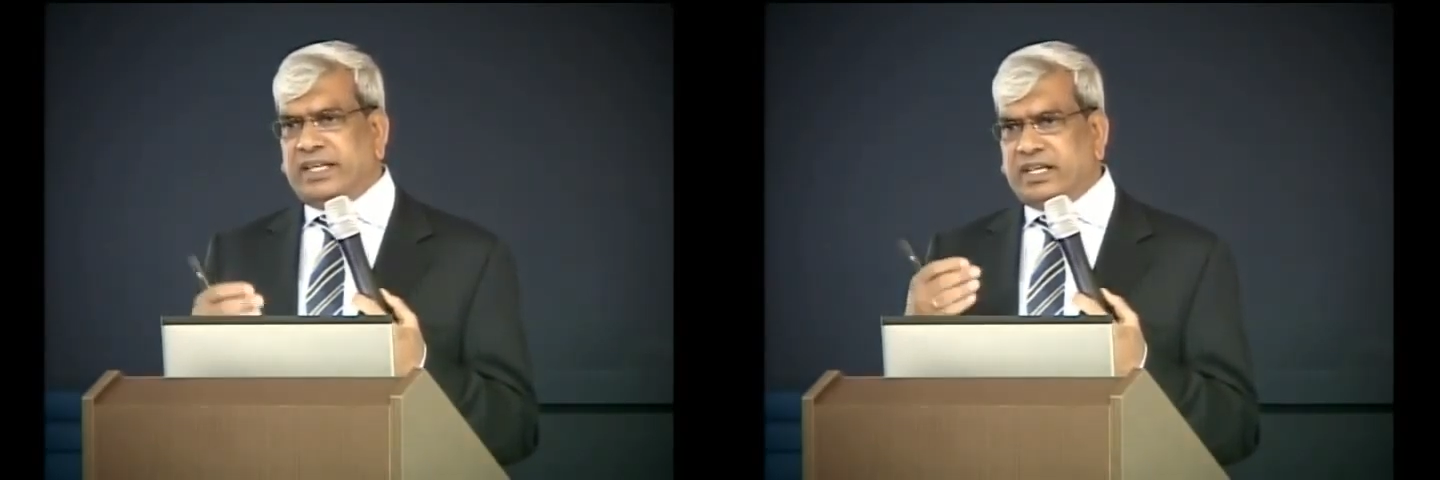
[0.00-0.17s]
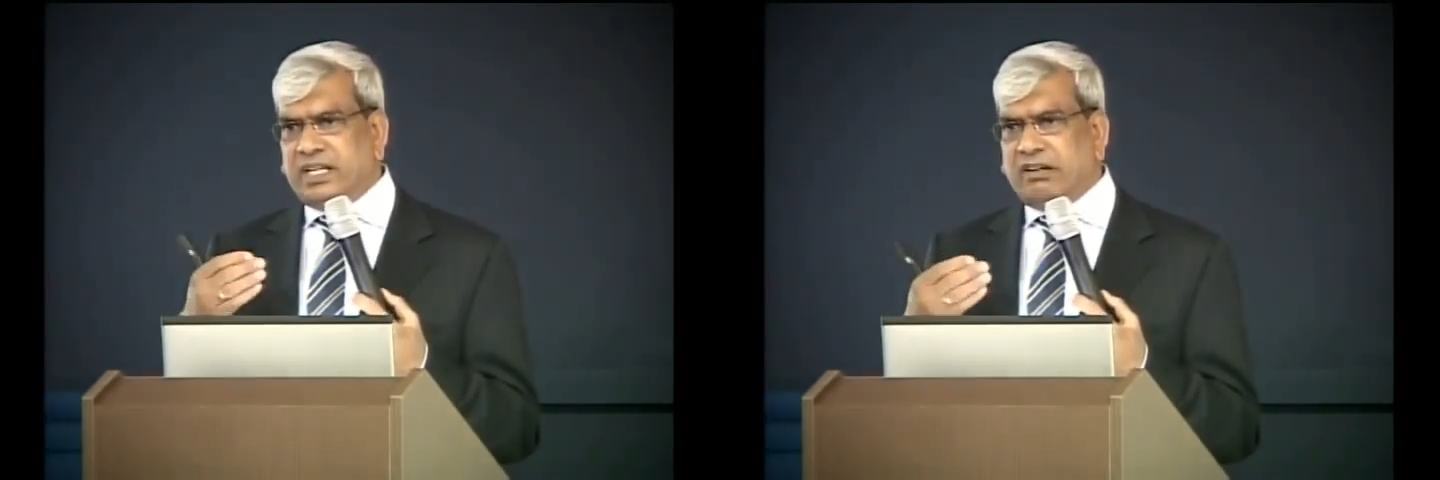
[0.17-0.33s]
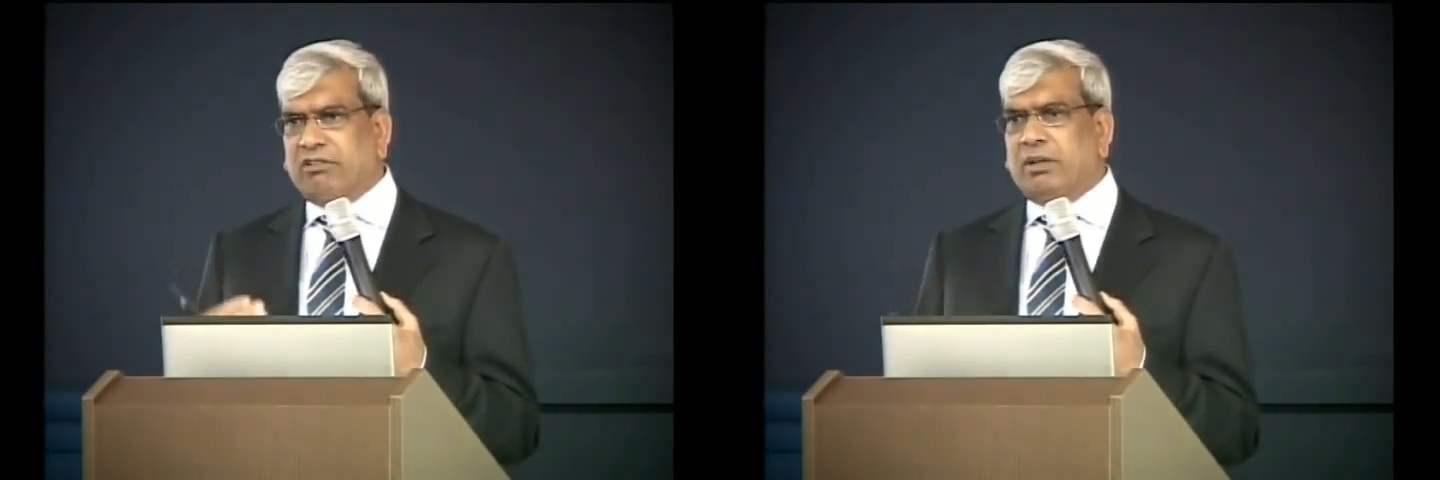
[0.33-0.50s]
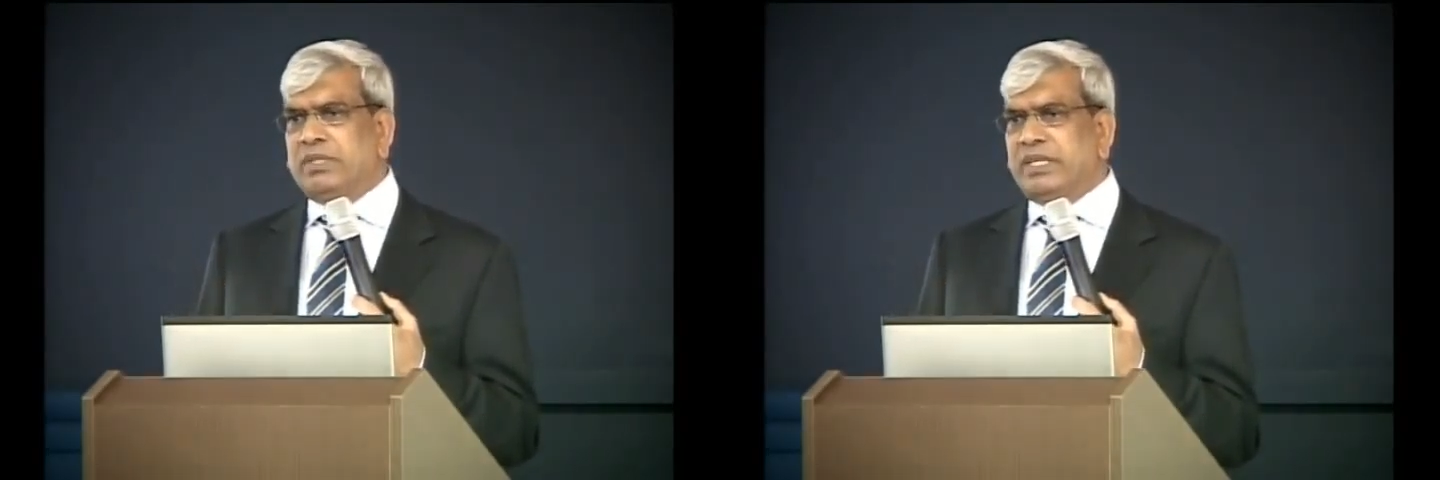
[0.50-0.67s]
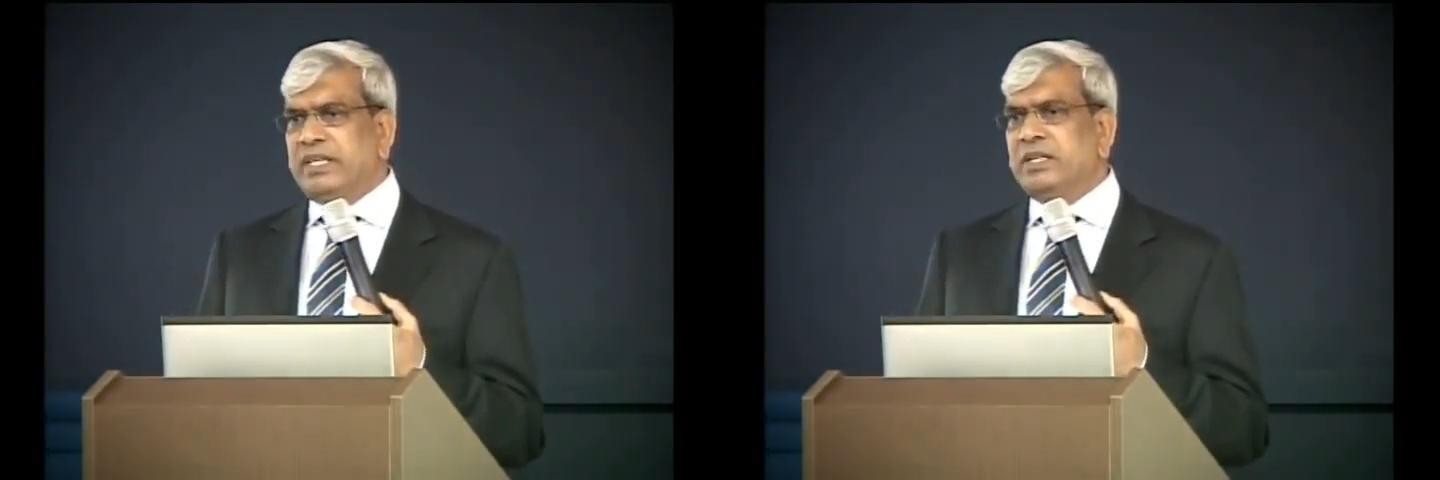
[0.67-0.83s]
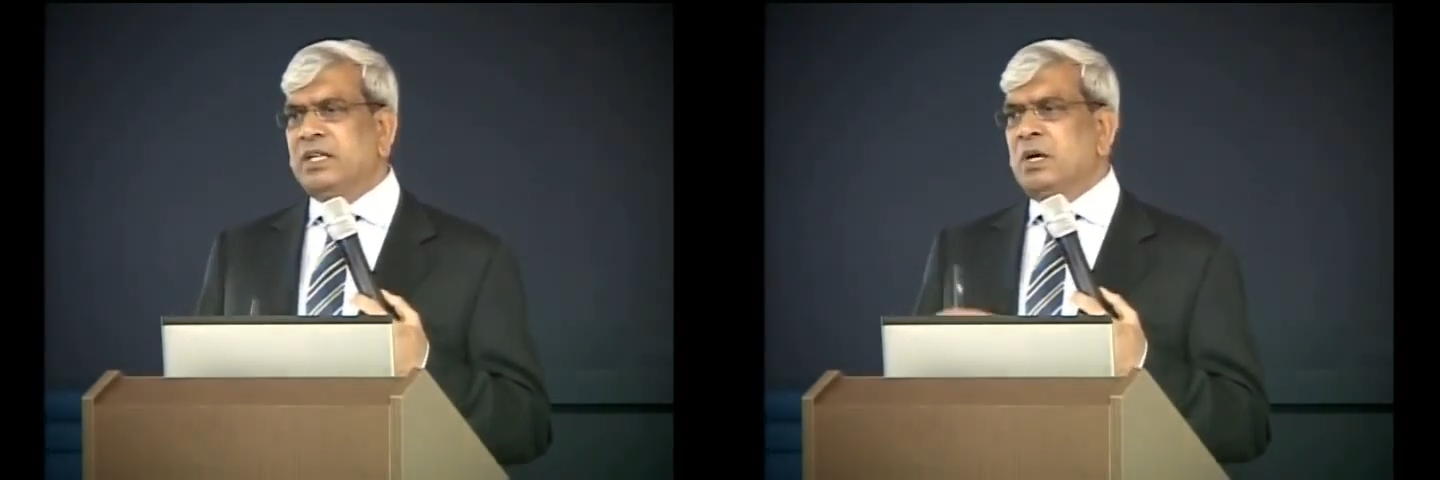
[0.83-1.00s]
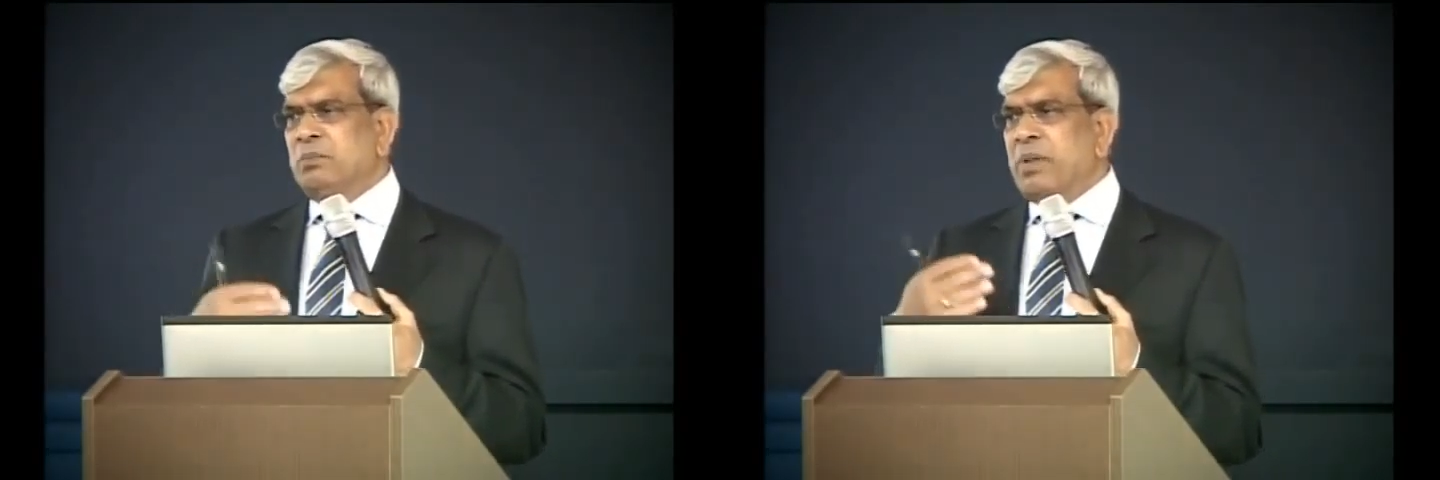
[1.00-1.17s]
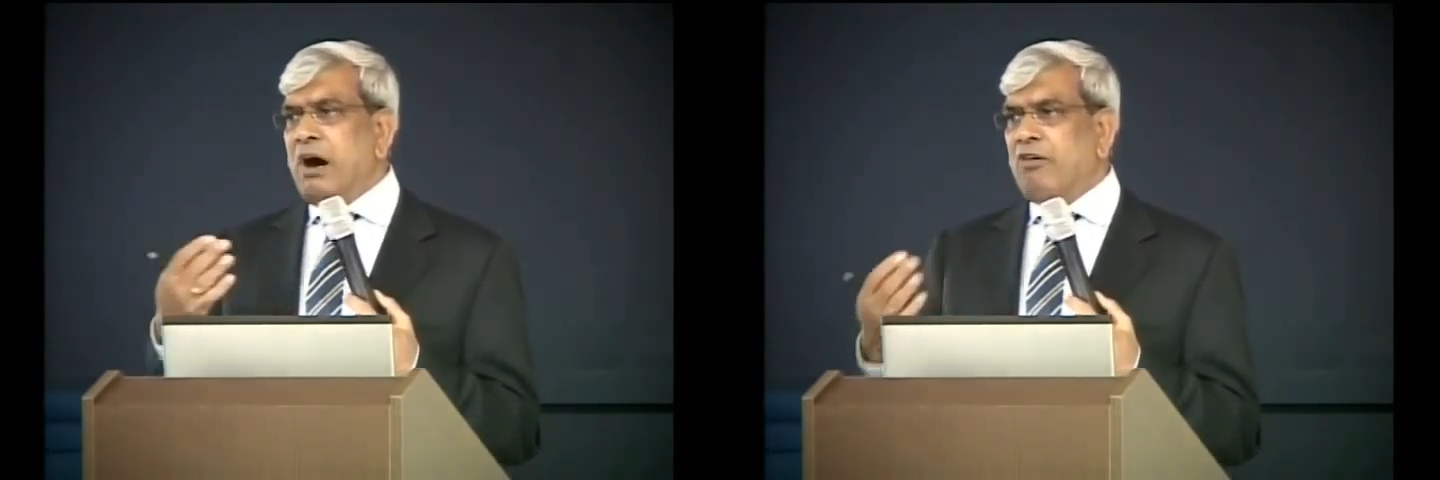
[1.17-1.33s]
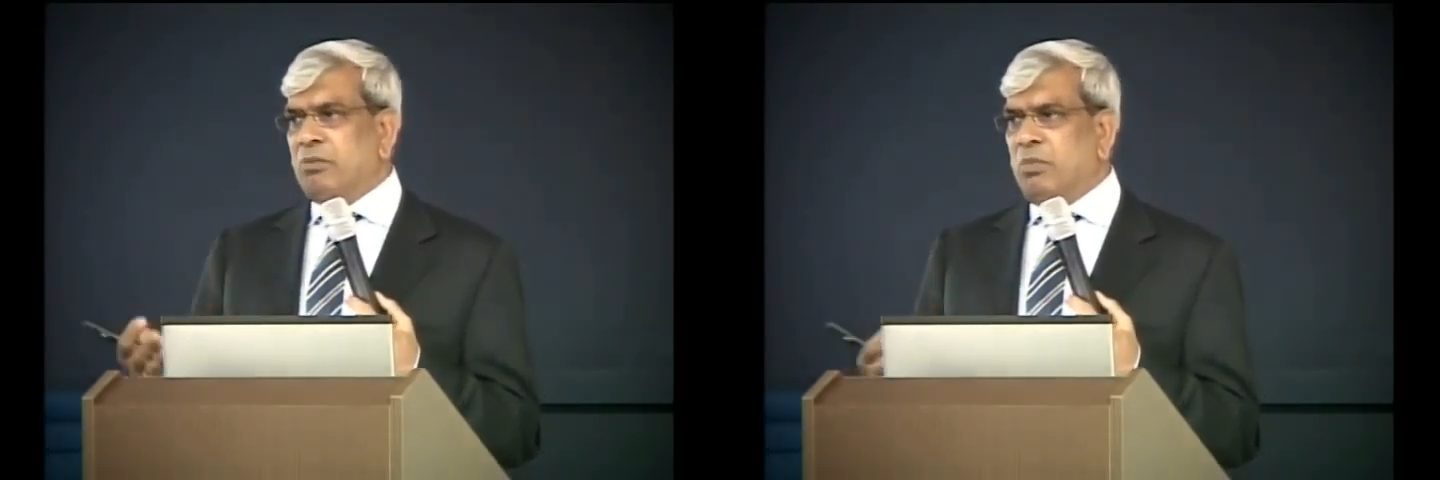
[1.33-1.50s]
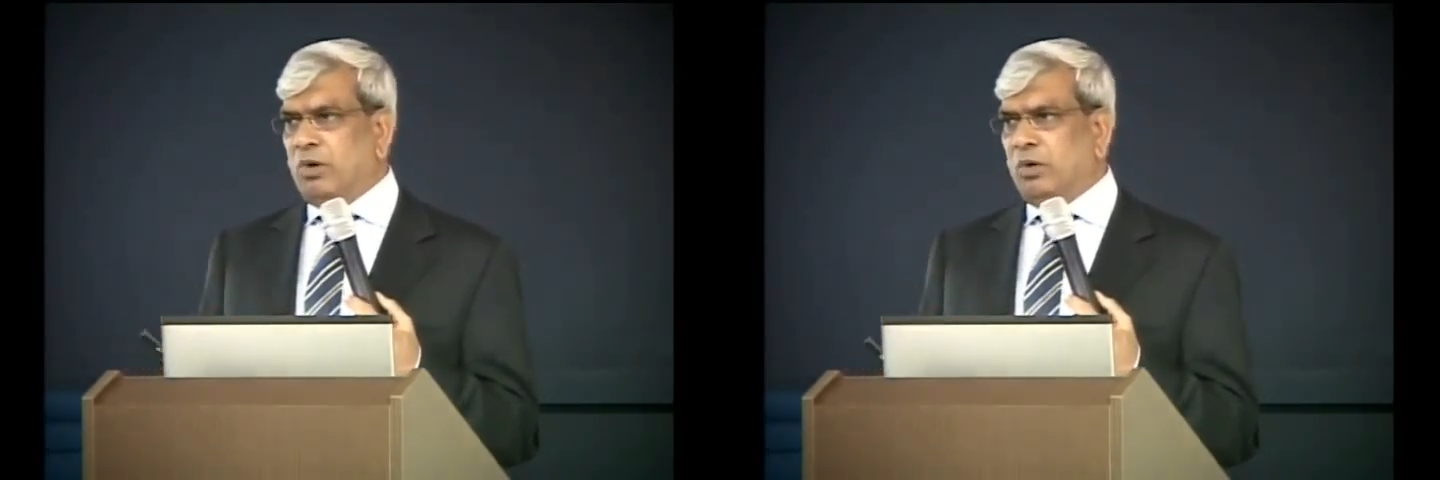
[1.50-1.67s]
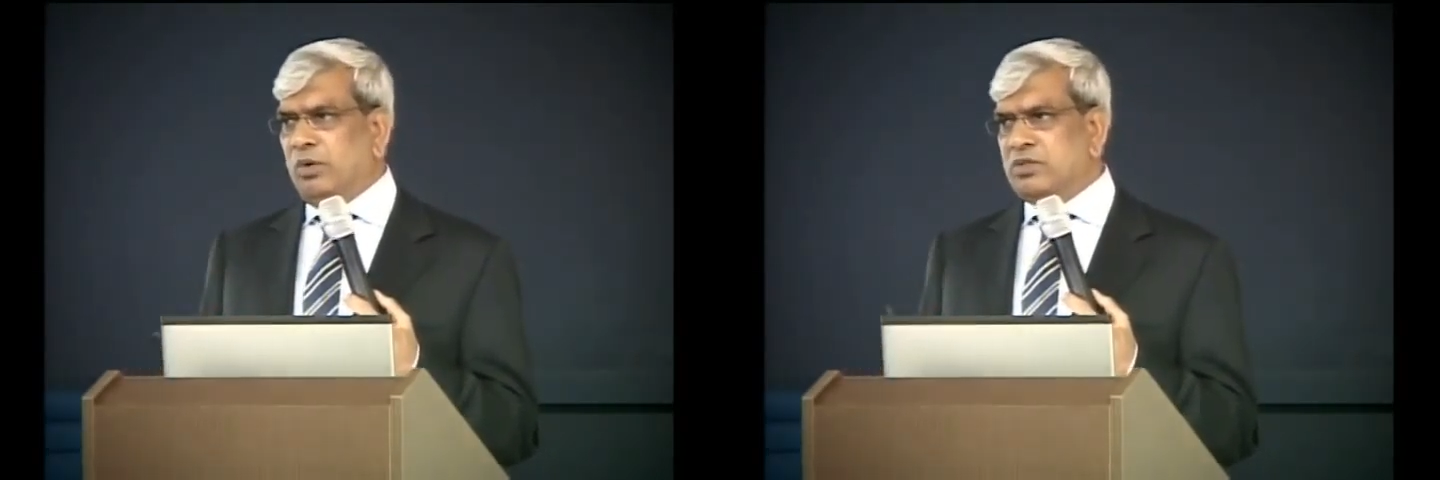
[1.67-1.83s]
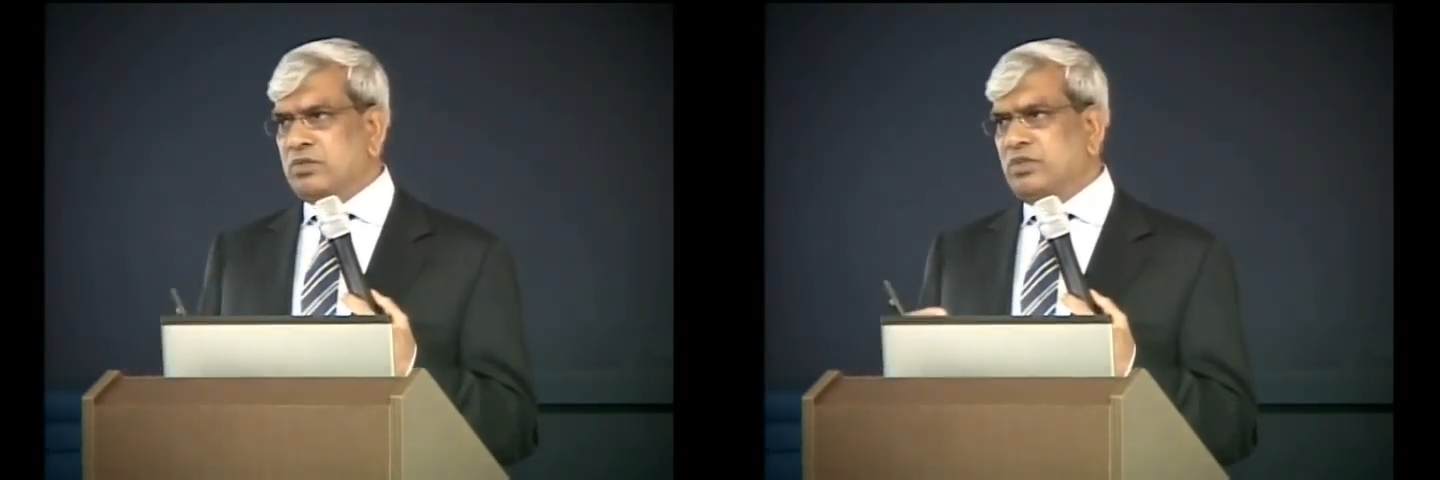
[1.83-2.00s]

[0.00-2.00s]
they develop the power modules.